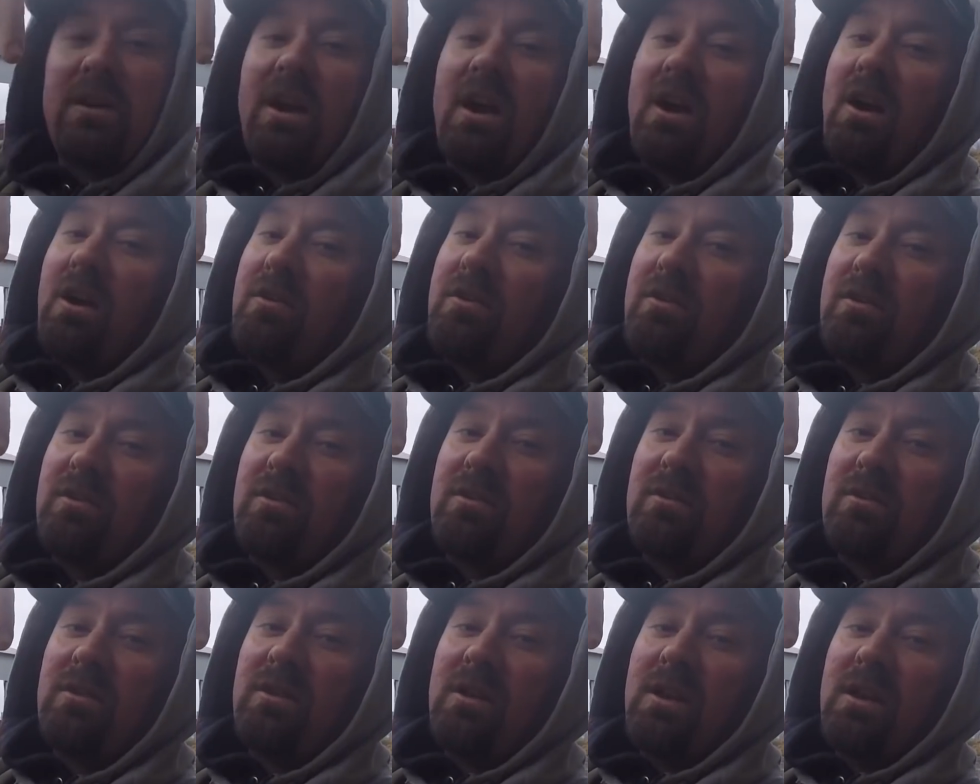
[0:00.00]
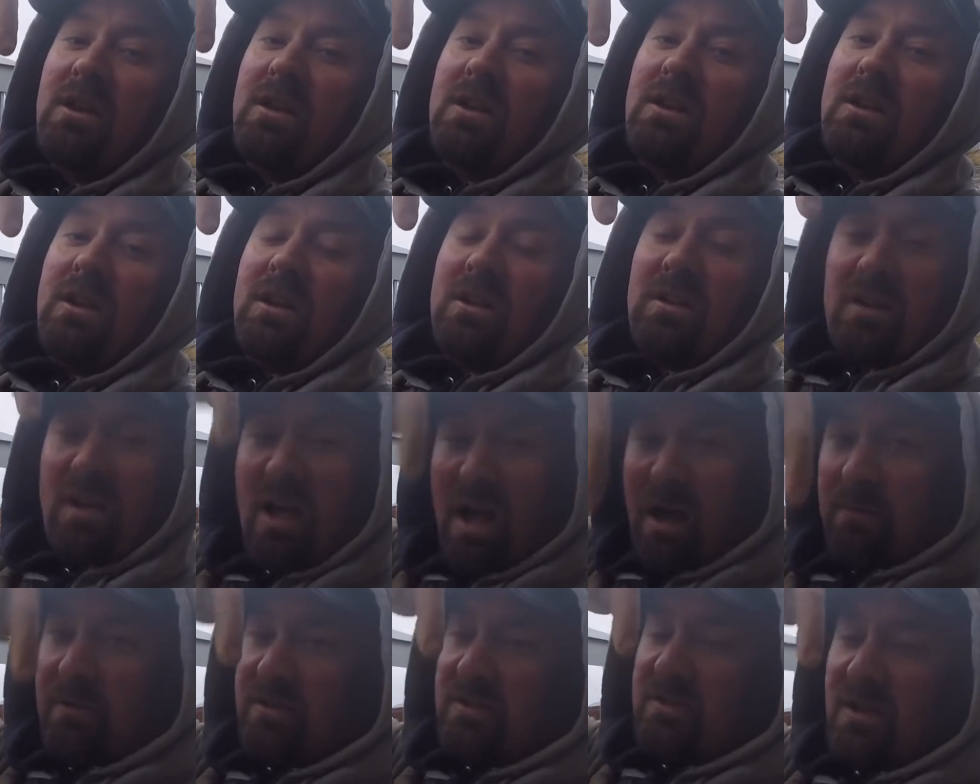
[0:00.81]
down there in the
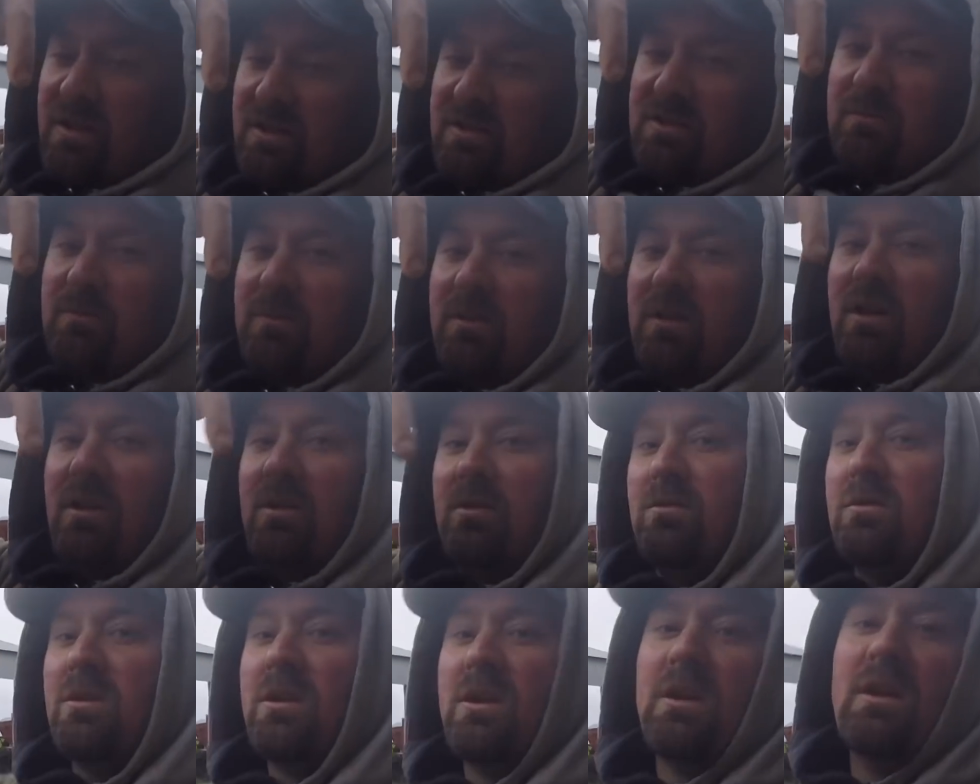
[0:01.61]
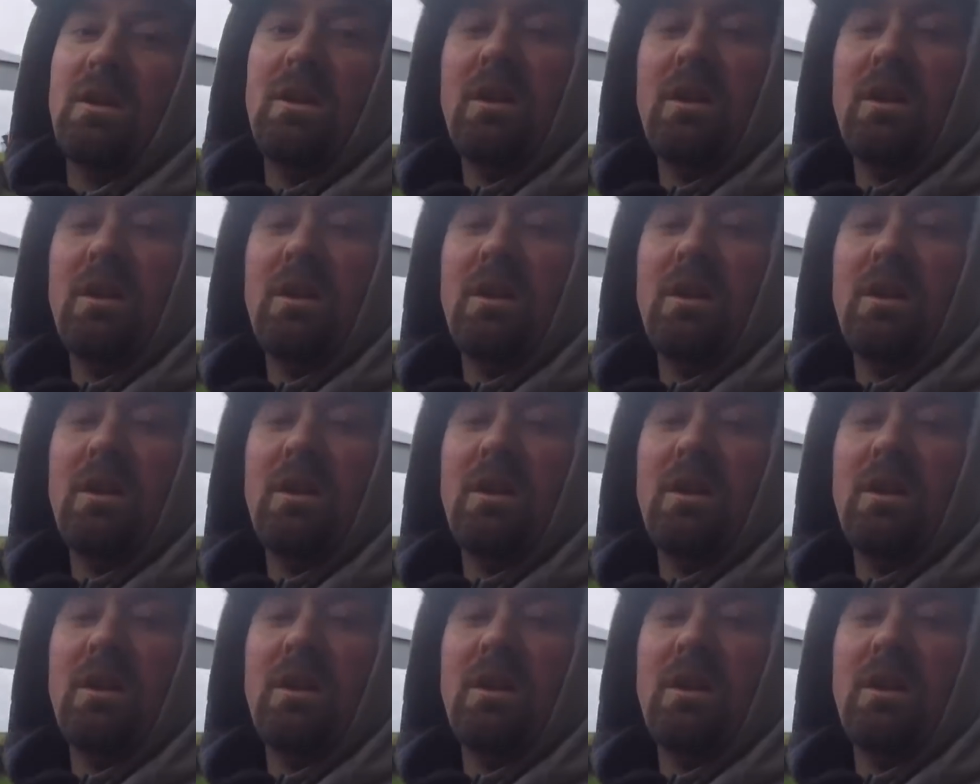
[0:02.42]
comment section below.